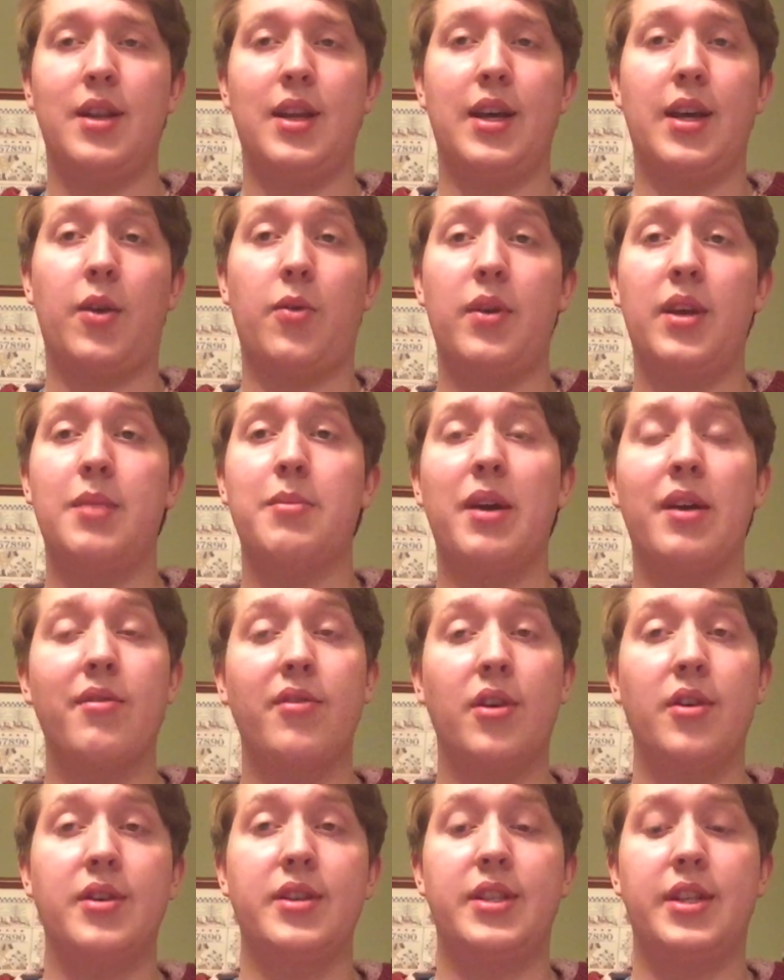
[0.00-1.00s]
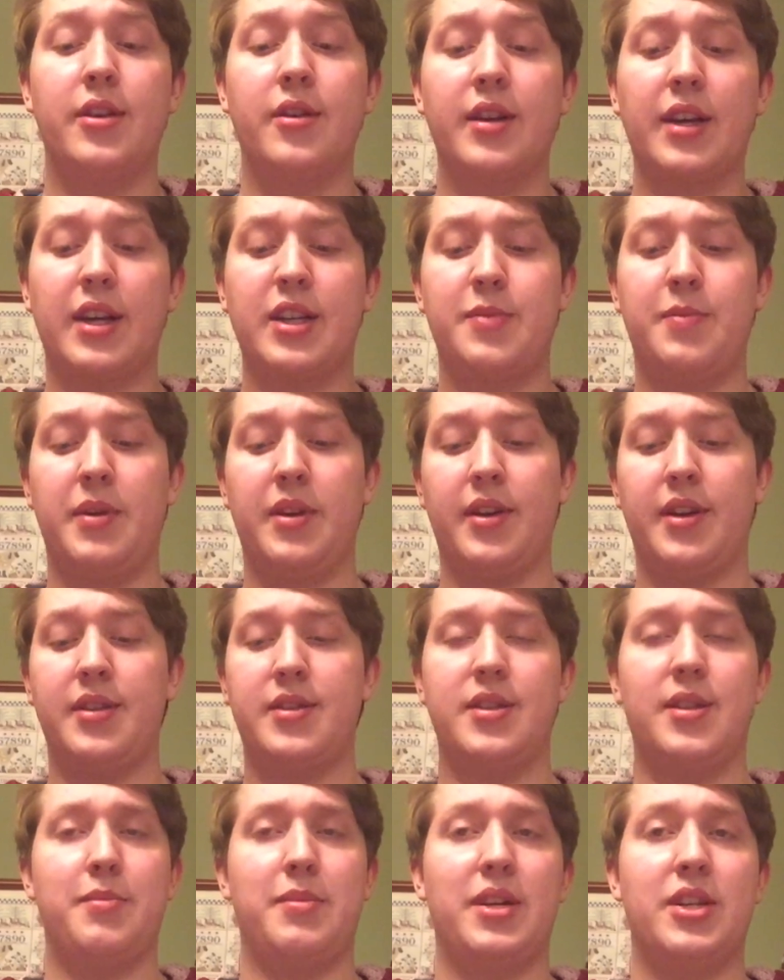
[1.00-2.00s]
Like in my volunteering
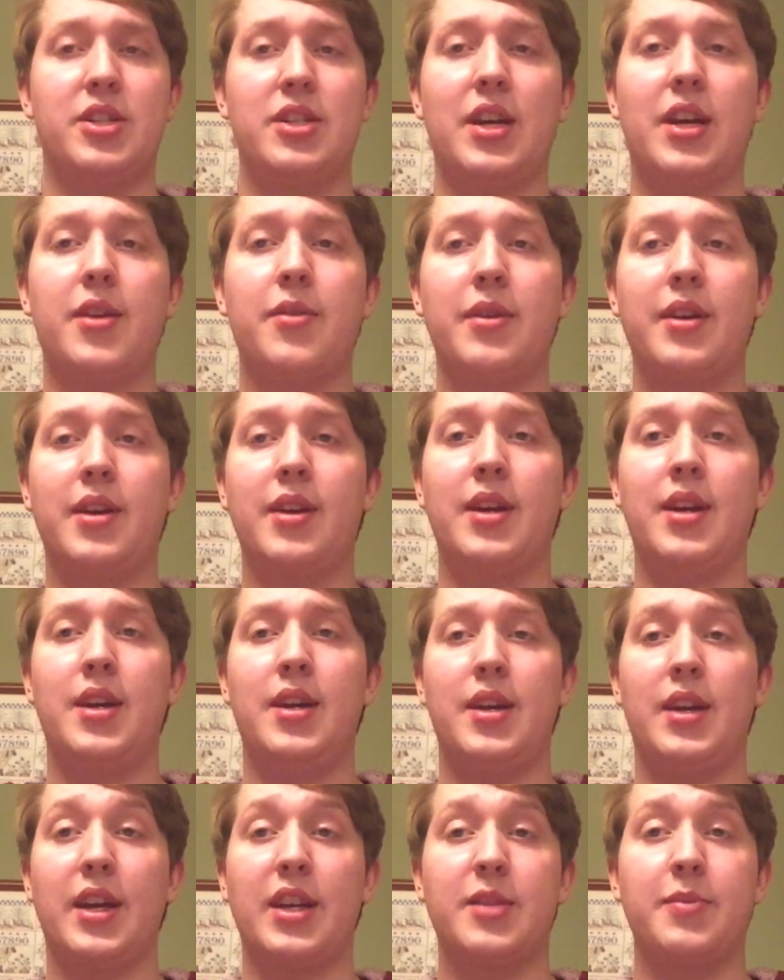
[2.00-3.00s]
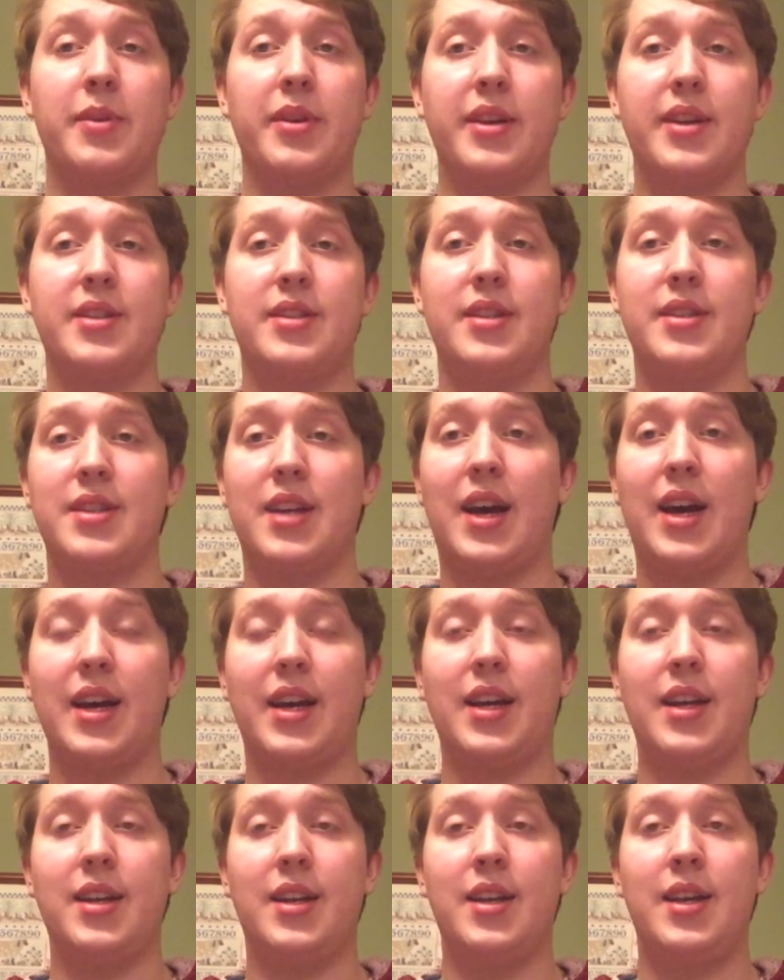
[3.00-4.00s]
experience and in my shadowing experiences, I
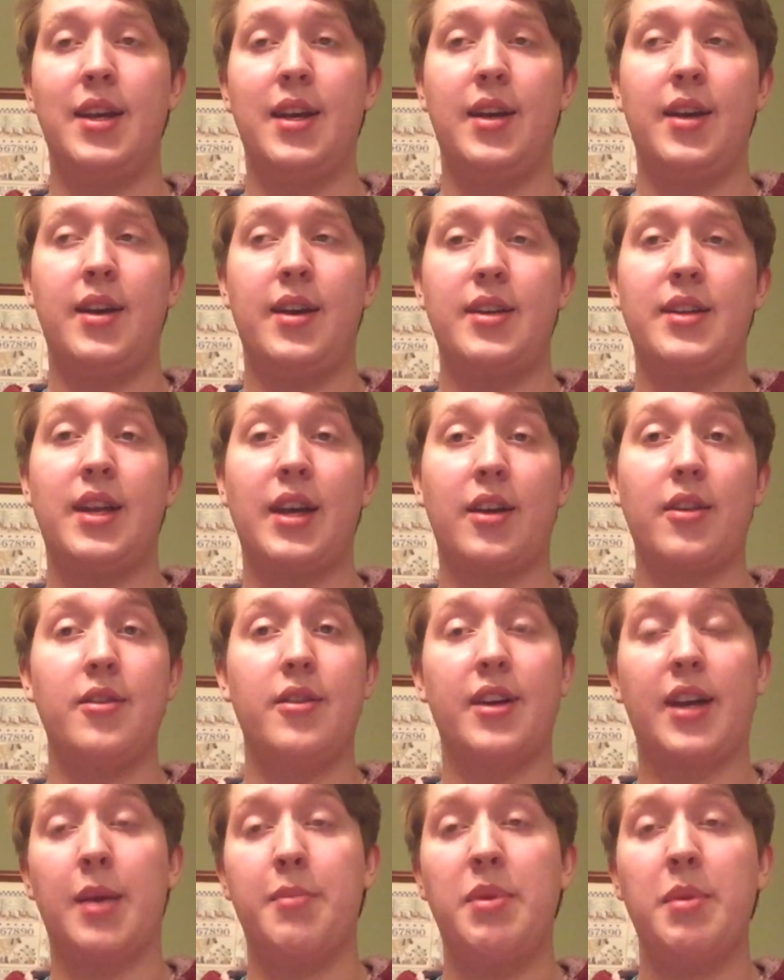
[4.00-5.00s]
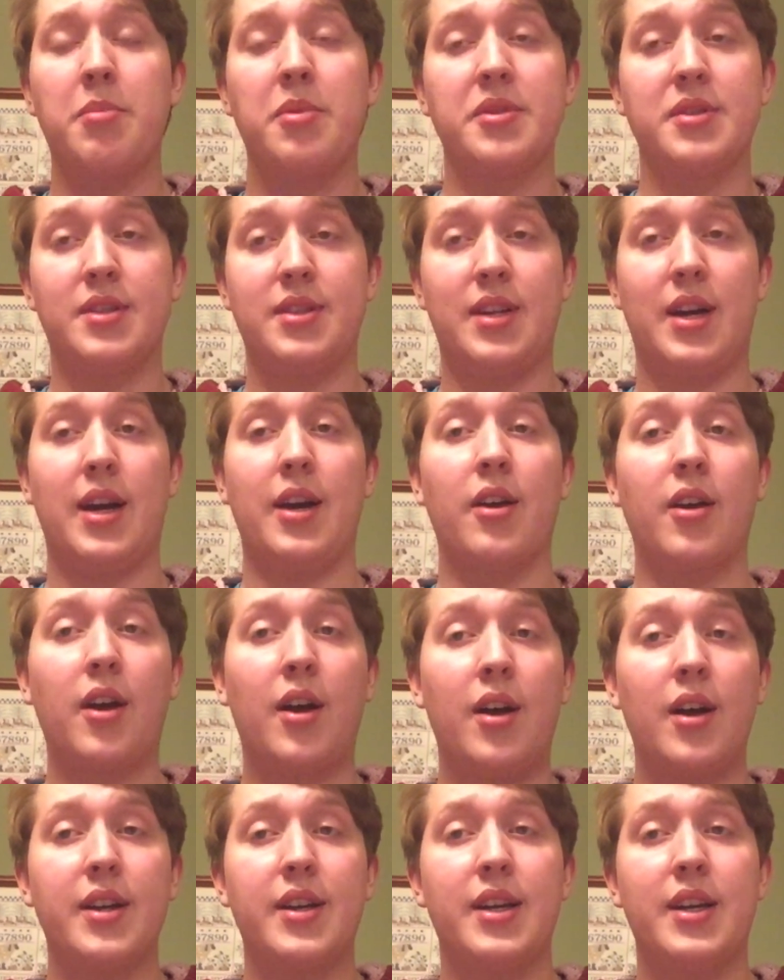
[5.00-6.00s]
can take a look at people's entire
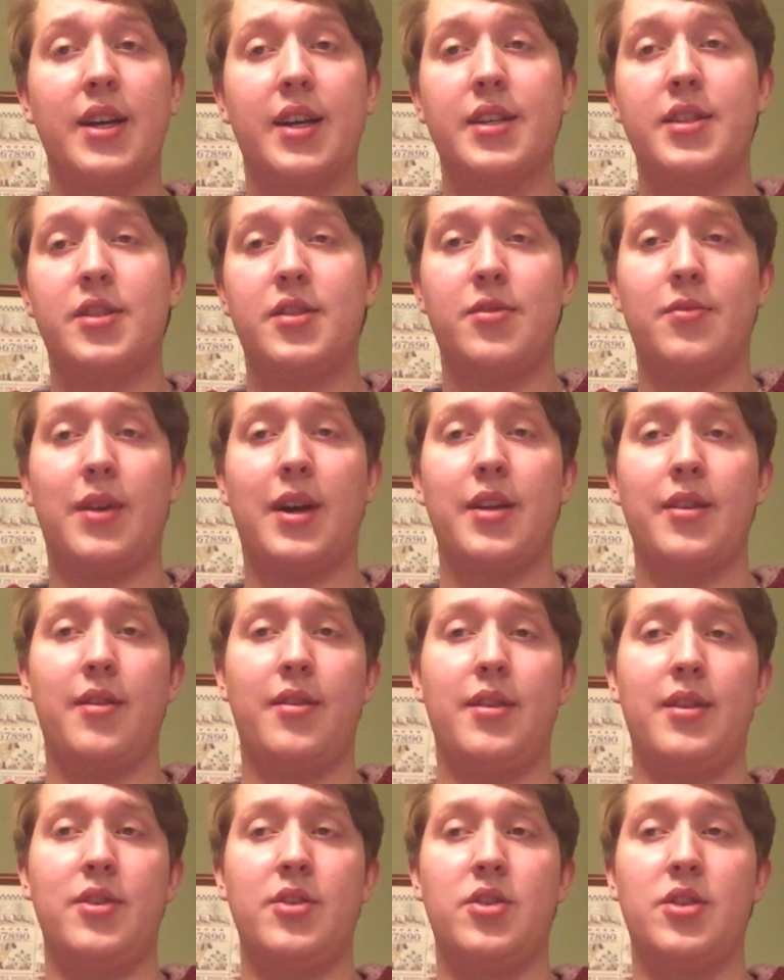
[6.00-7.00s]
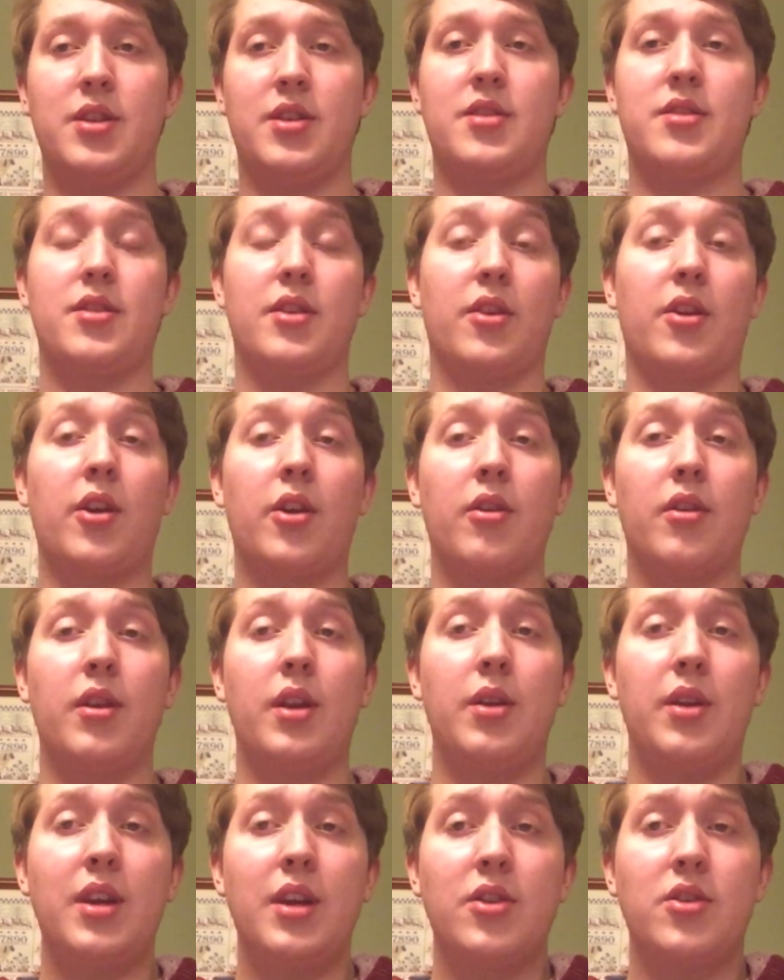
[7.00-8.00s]
contexts rather than just their current
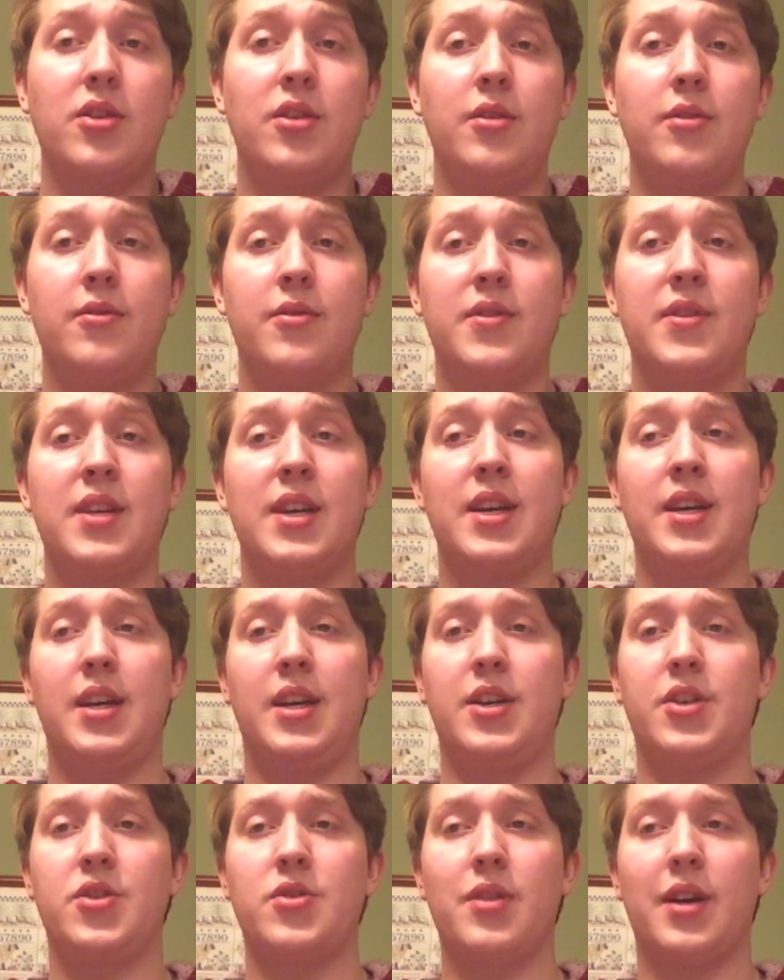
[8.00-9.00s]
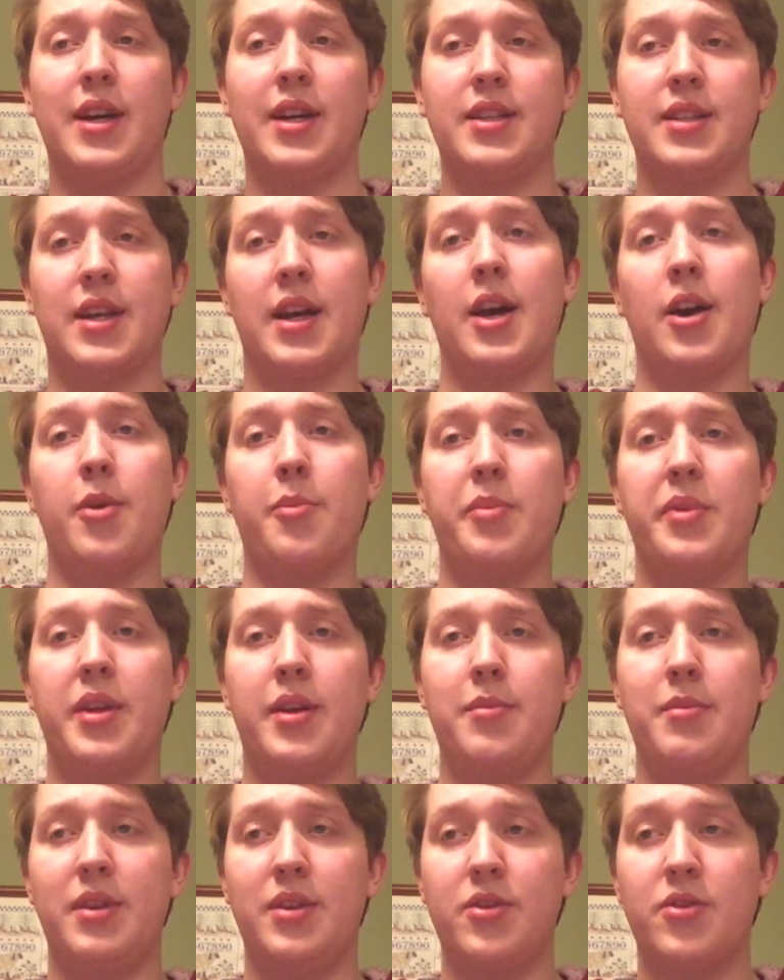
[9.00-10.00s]
issues in trying to help
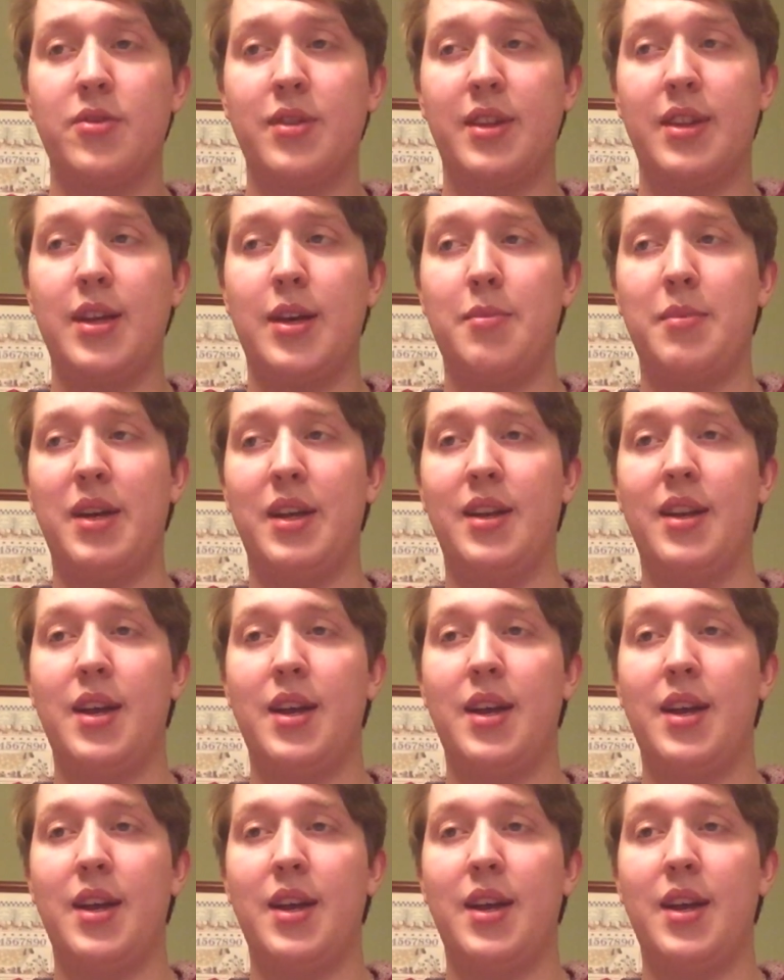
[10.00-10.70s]
them and treat them,